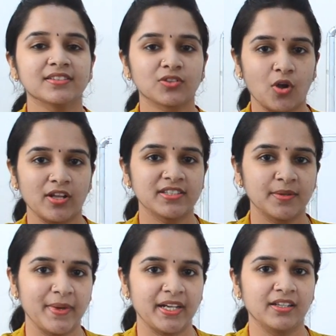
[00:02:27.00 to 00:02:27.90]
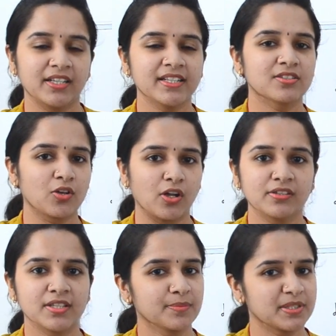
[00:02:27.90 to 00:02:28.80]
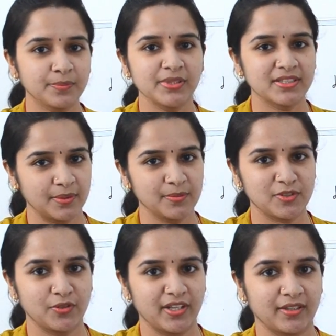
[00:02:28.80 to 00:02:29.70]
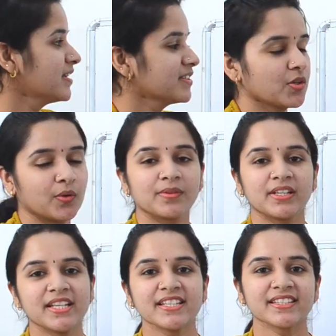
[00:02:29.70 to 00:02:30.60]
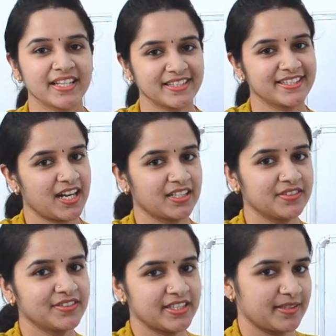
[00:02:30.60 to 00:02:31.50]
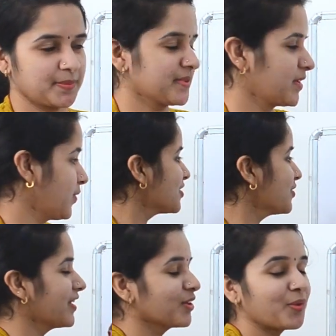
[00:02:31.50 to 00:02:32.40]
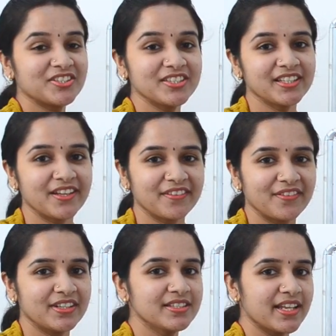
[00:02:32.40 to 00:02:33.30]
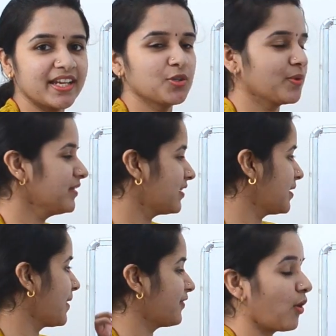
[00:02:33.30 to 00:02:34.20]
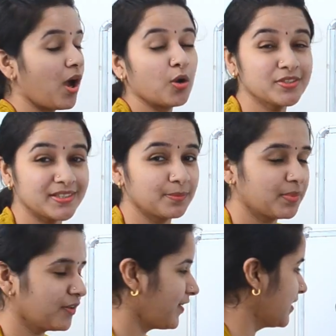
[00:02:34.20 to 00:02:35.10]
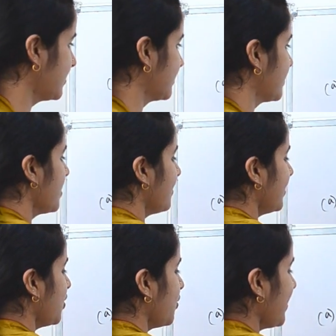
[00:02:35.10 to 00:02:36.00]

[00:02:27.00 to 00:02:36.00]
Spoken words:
this concept better, let's solve some simple sums today. So let's just get started with the sums now. So the question that they have given is 81 3 by 4. How to simplify this? We know